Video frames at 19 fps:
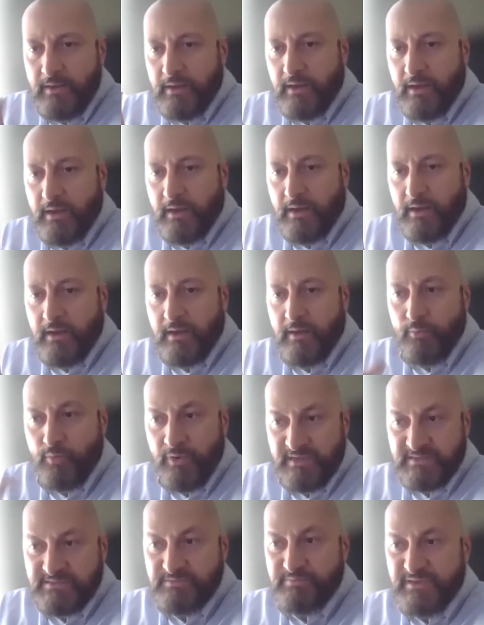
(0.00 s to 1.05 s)
I
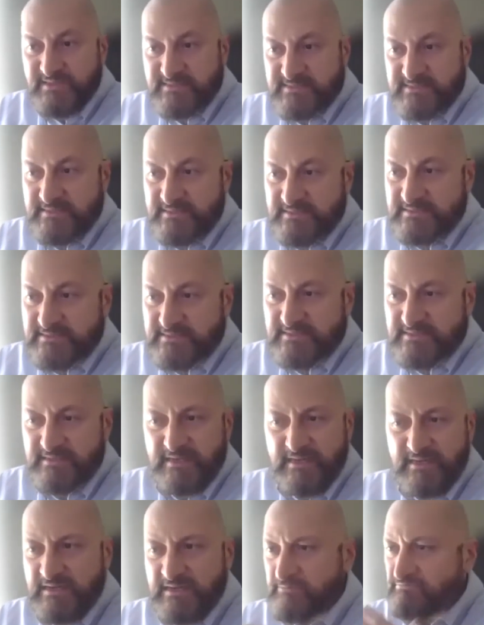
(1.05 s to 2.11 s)
went into business.
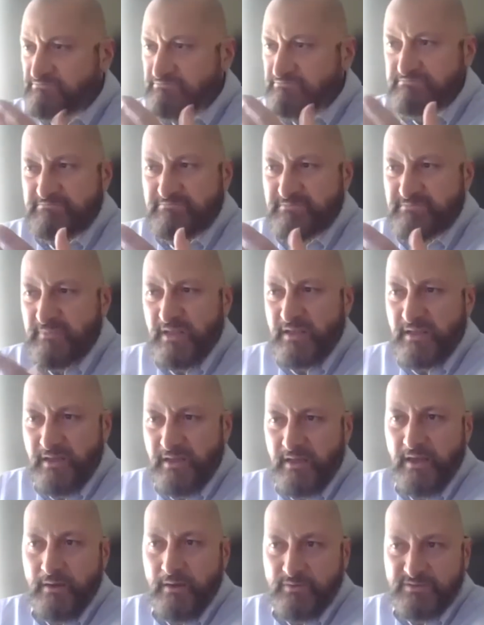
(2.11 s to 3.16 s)

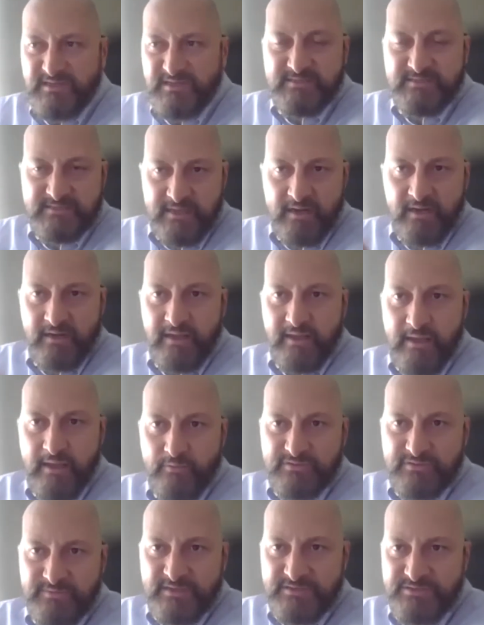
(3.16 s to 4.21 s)
I was excelling, like I
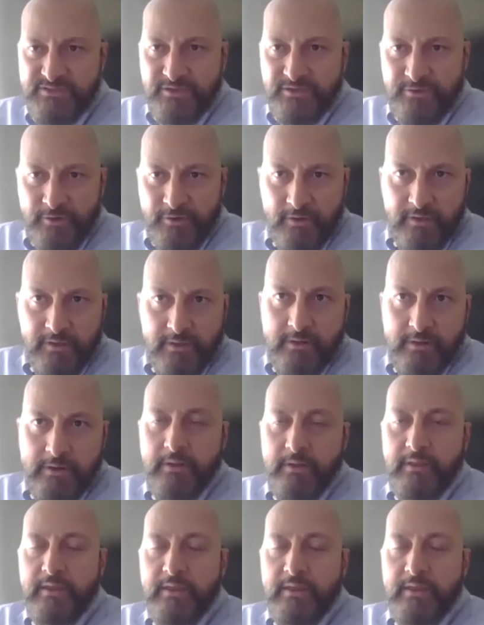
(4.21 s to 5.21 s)
was mentioning earlier,